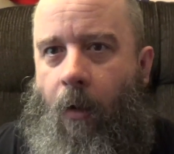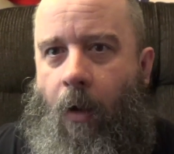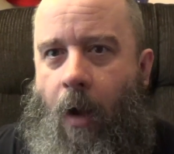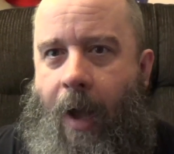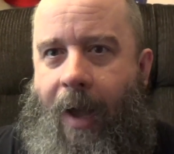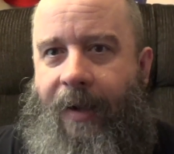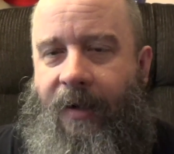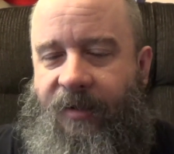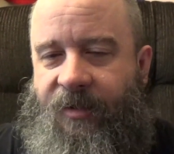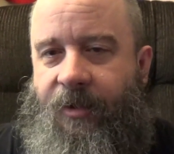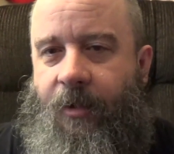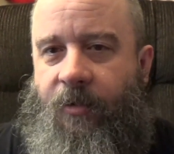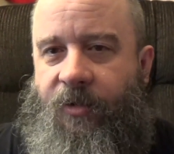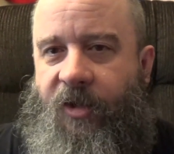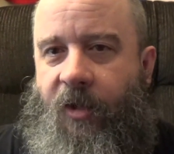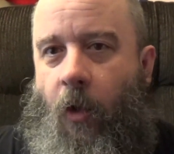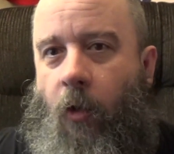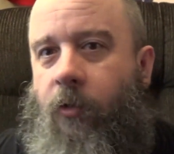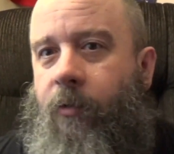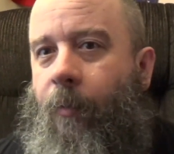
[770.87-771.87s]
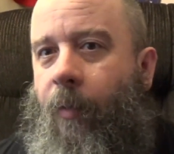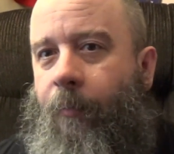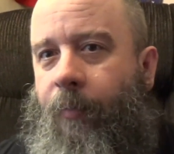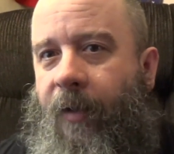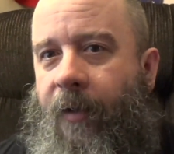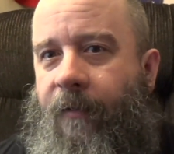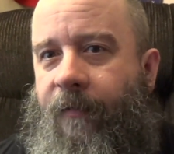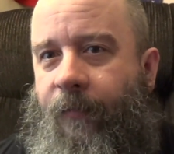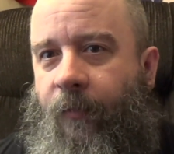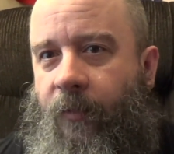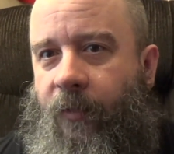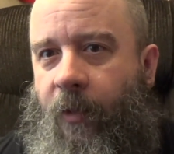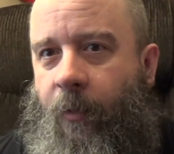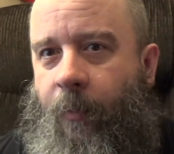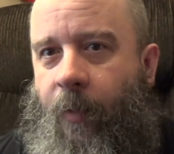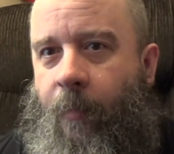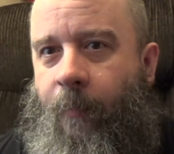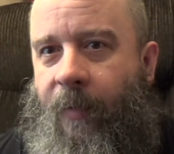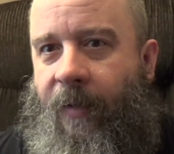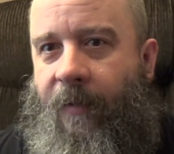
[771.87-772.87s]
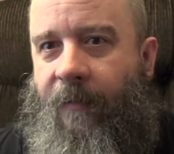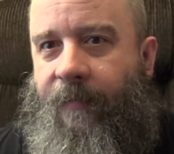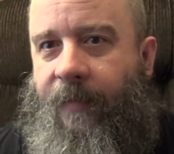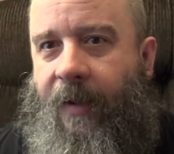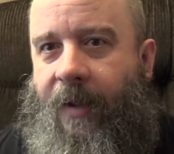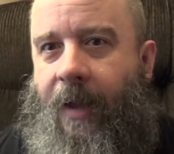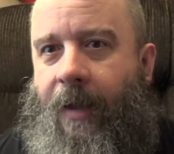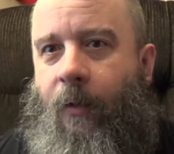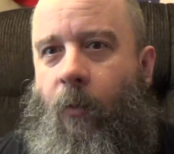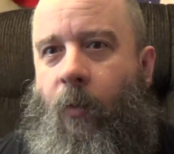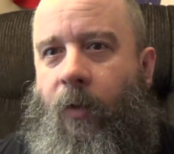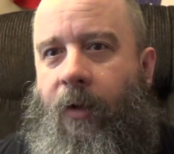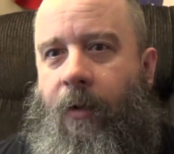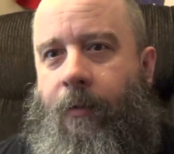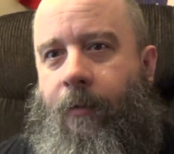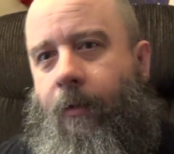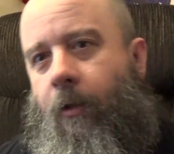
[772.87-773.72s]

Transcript: I had to seriously hold them in place for a little bit because they kind of want to either